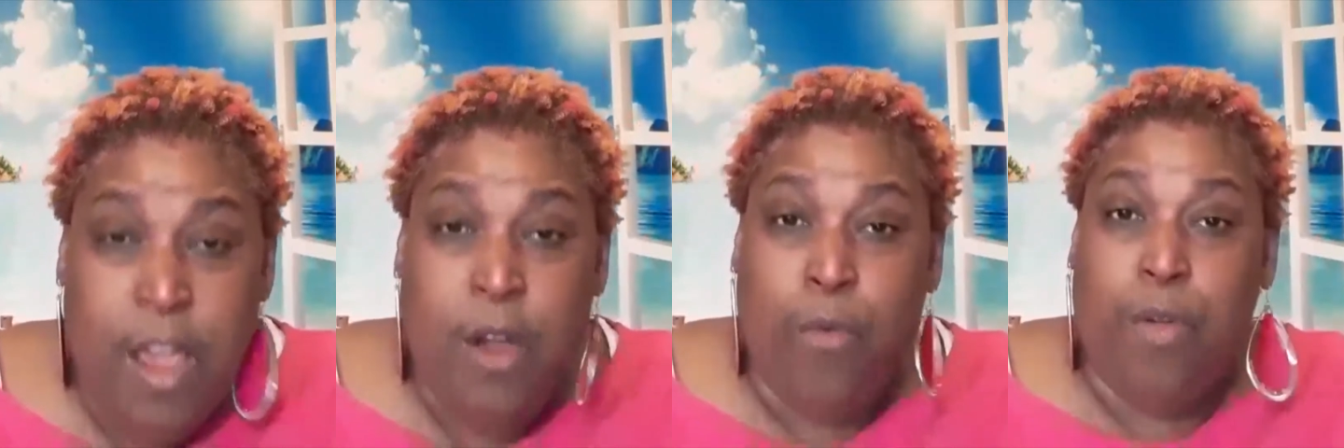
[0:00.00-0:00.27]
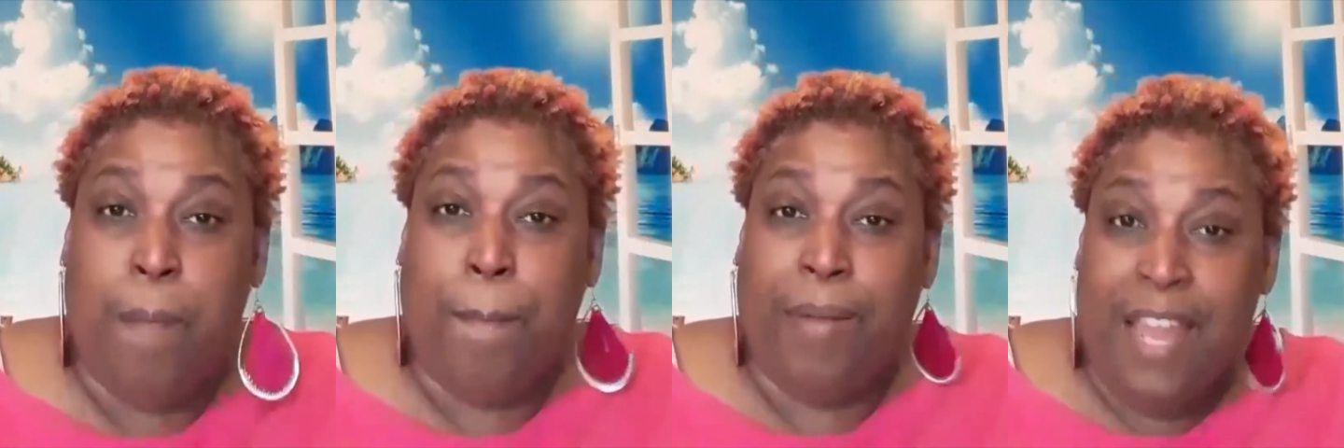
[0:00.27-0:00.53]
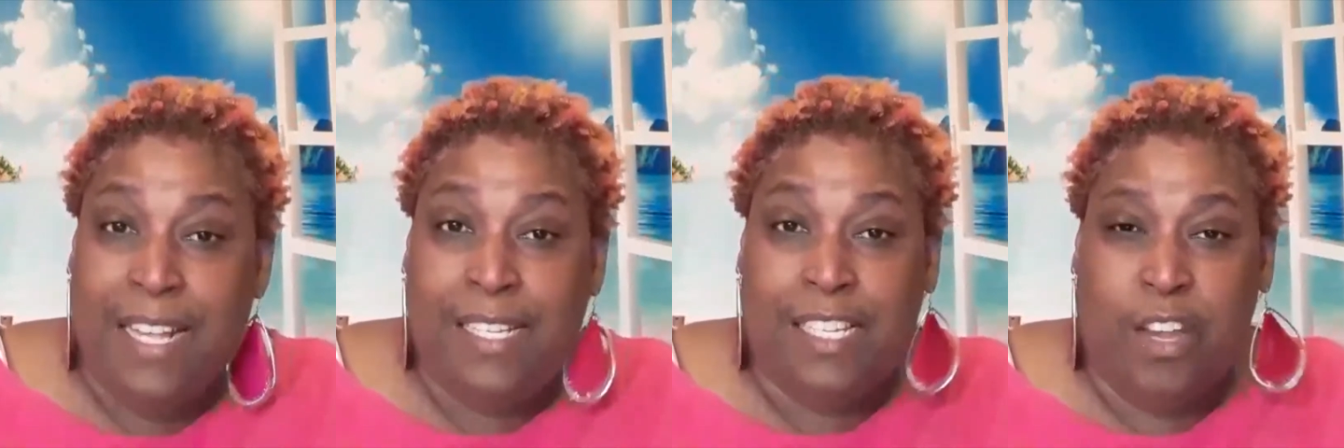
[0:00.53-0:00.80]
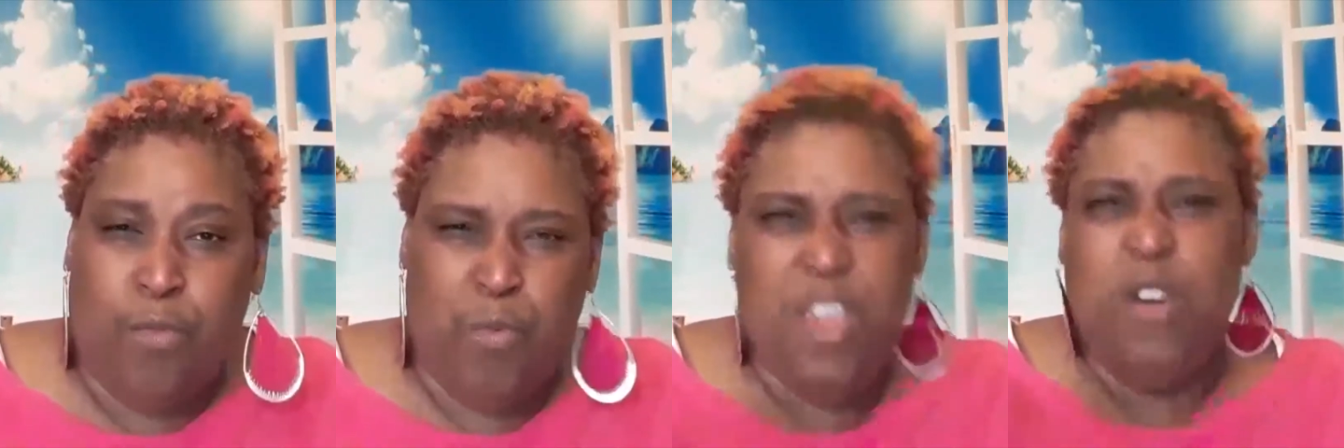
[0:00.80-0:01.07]

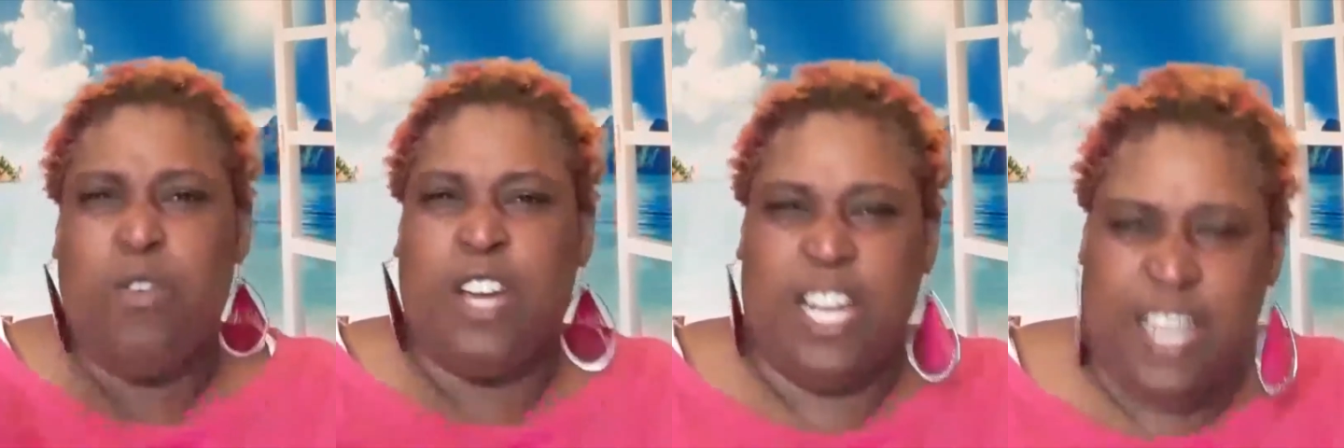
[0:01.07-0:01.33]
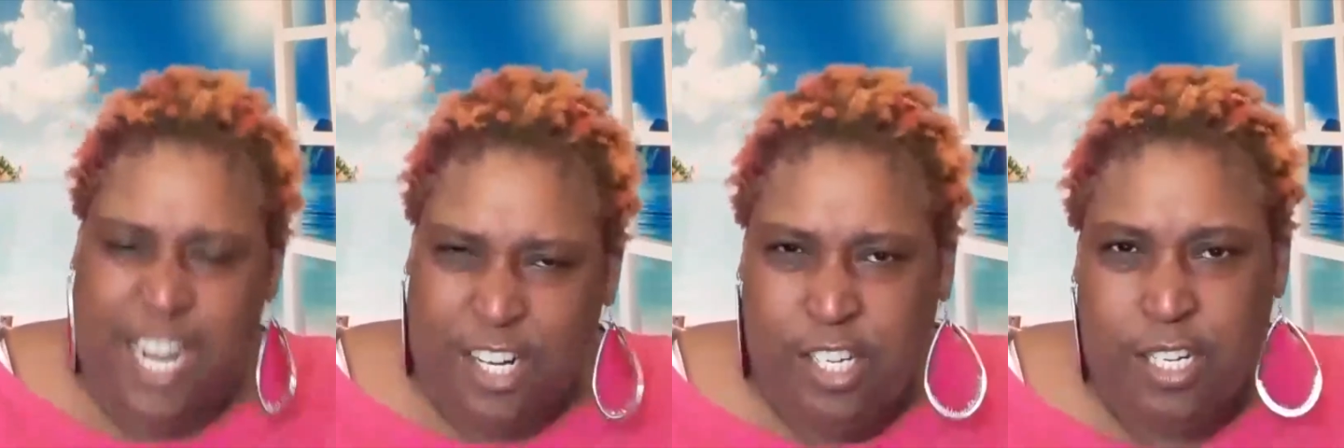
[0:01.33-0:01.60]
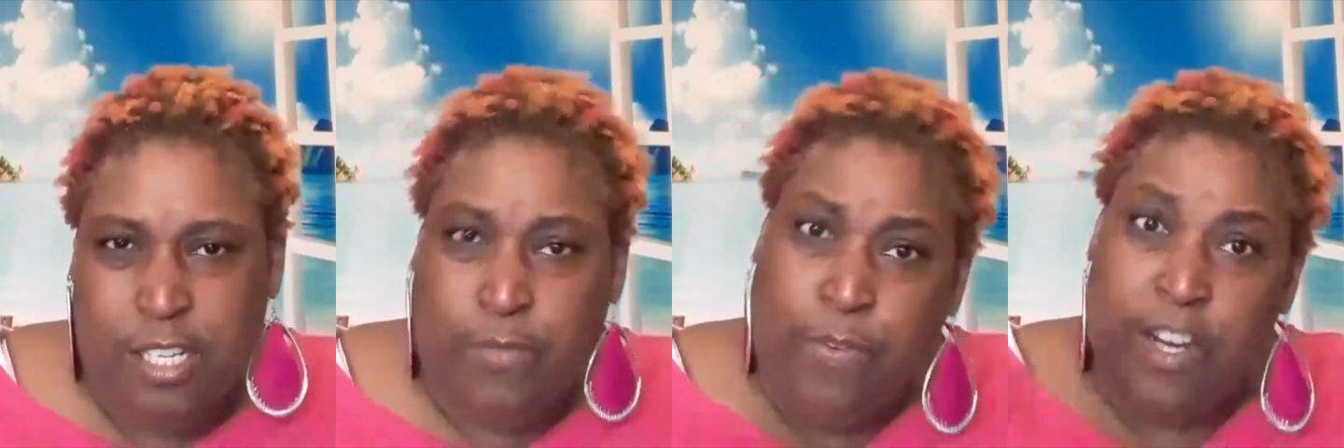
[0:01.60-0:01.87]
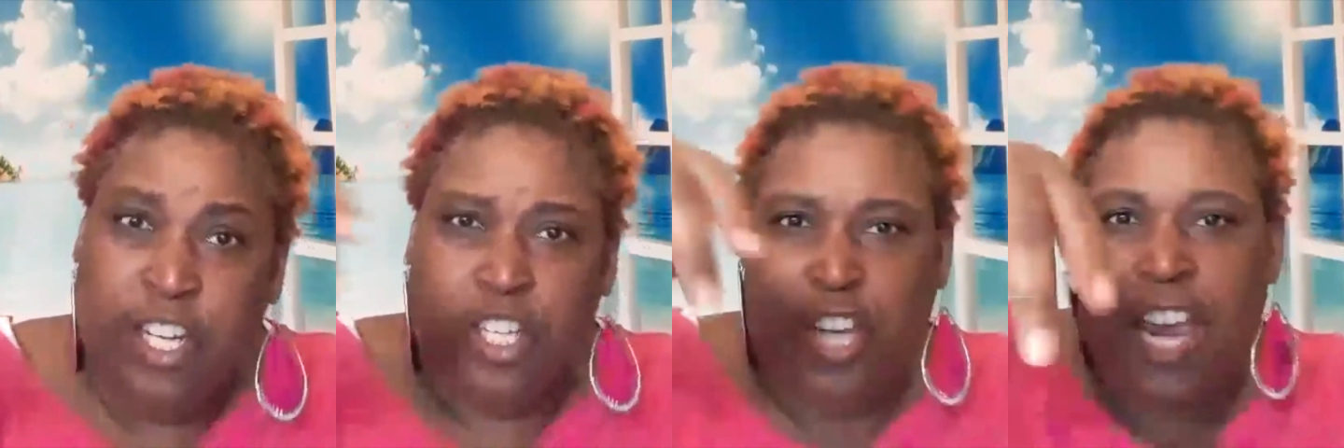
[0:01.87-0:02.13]
replacing real connections for
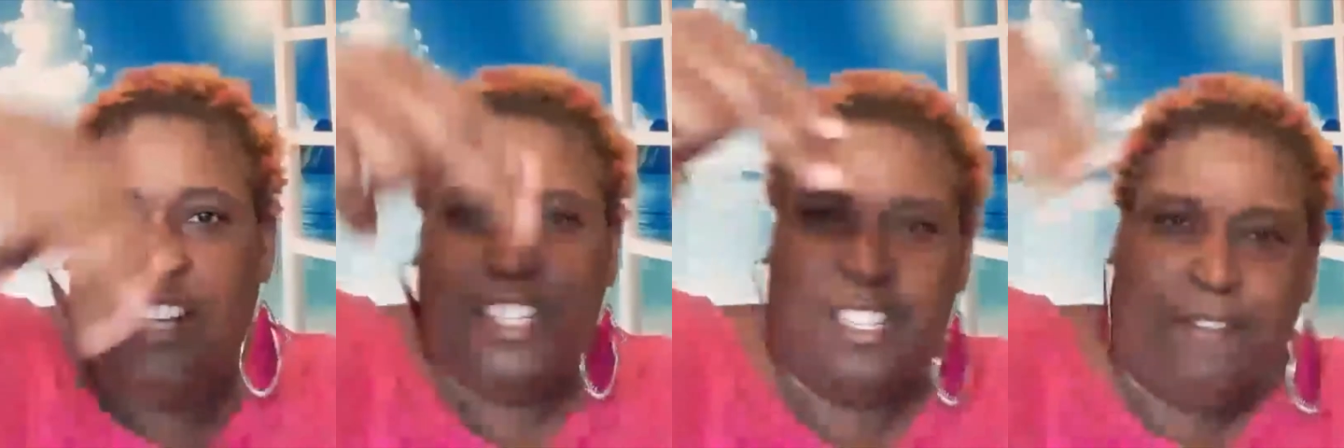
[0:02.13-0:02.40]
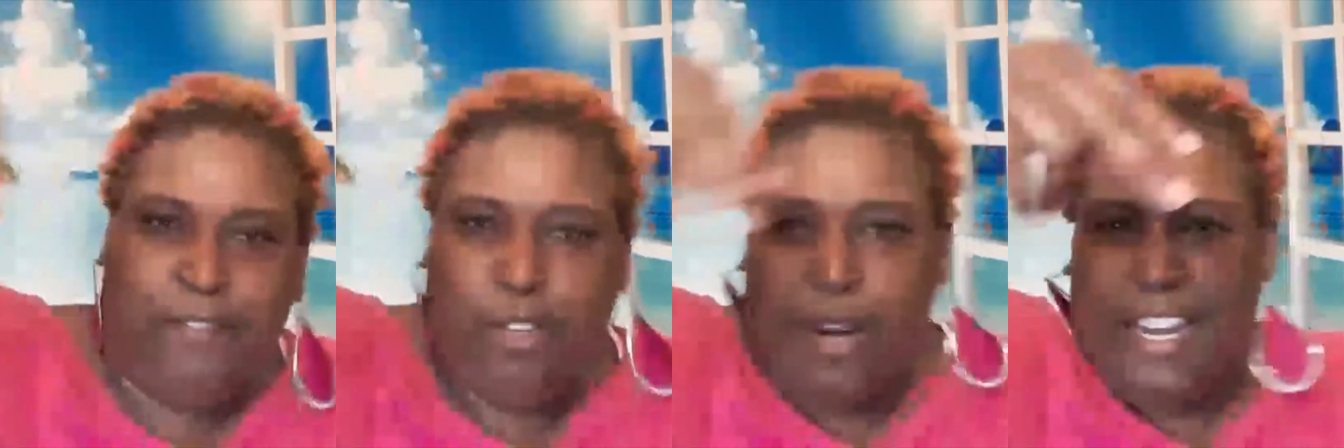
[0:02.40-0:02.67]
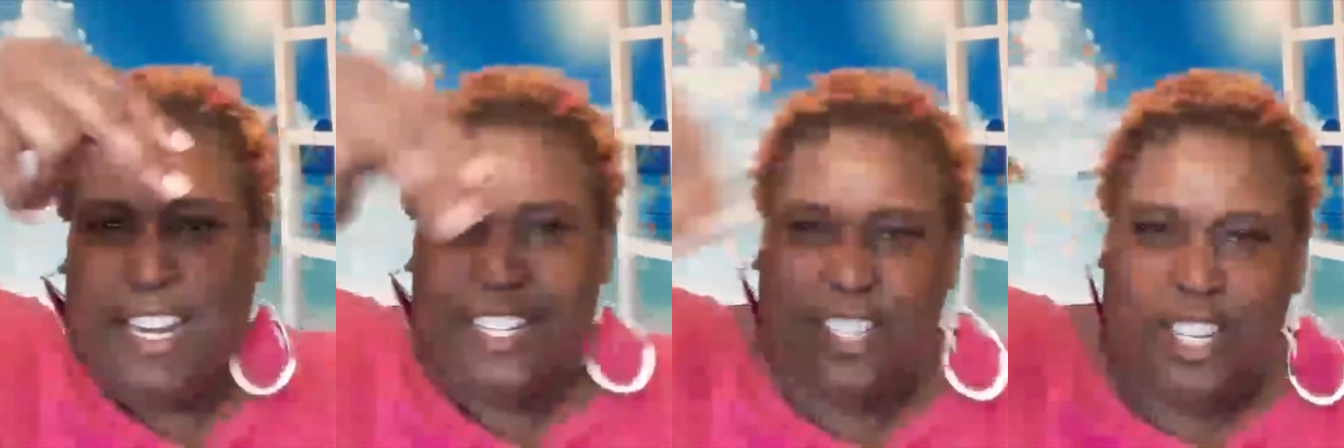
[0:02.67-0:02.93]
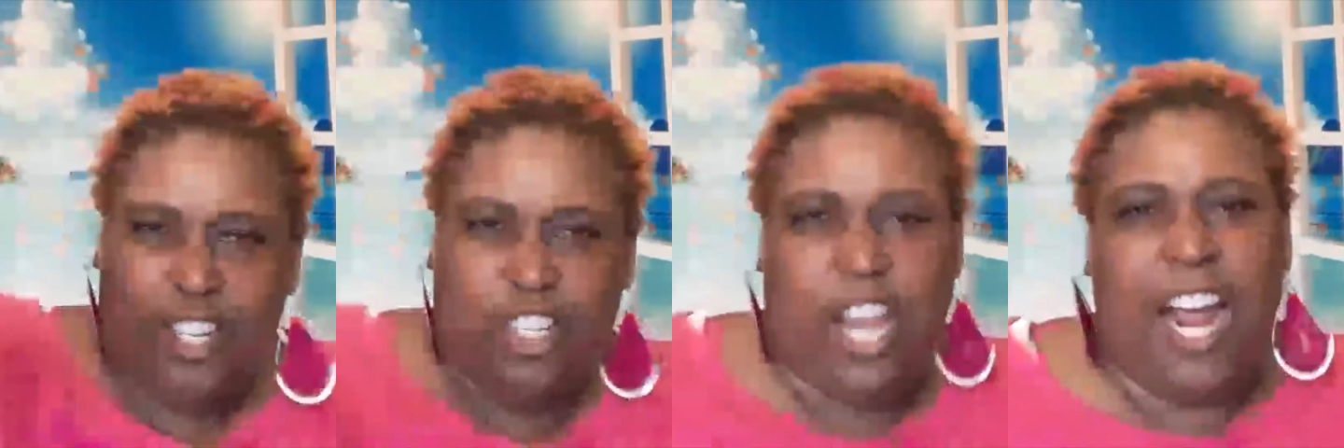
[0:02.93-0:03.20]
the chase of trinkets
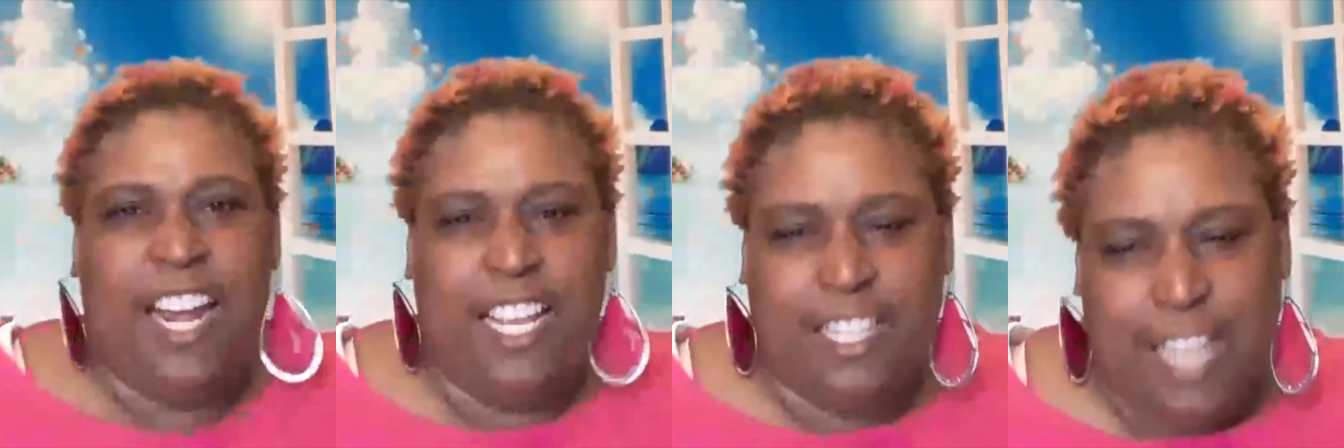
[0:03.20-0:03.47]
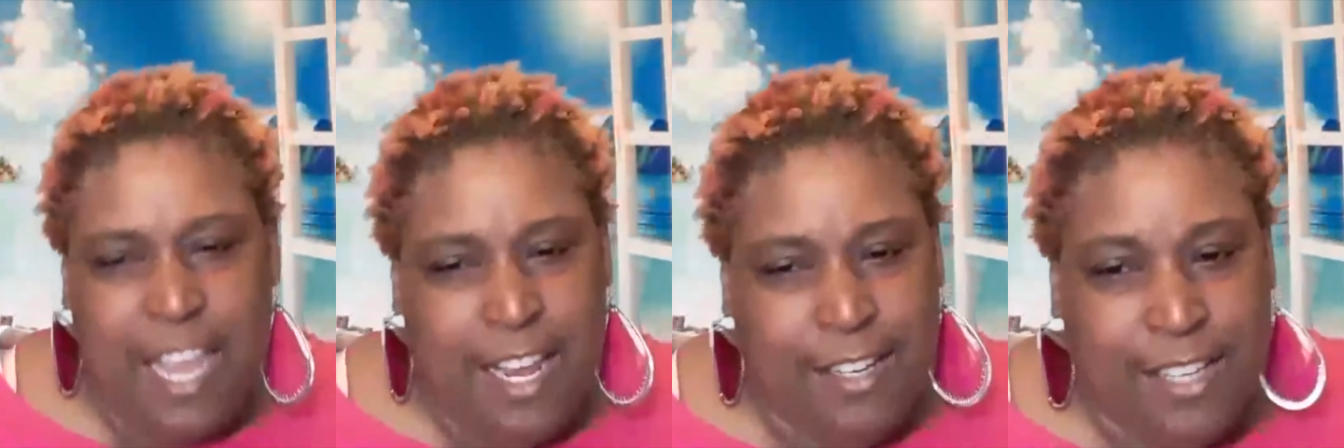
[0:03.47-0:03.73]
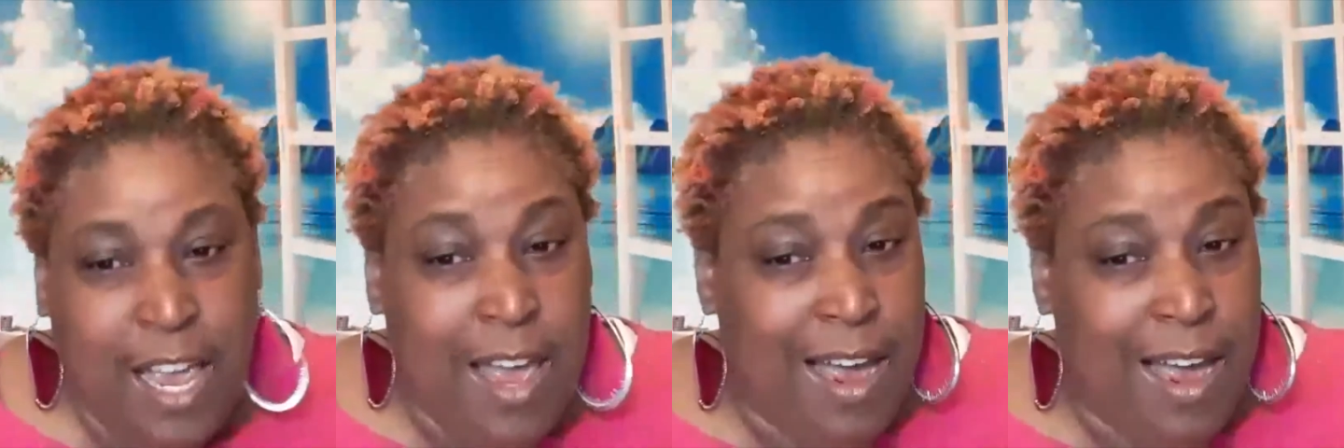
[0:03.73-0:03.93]
and shiny things.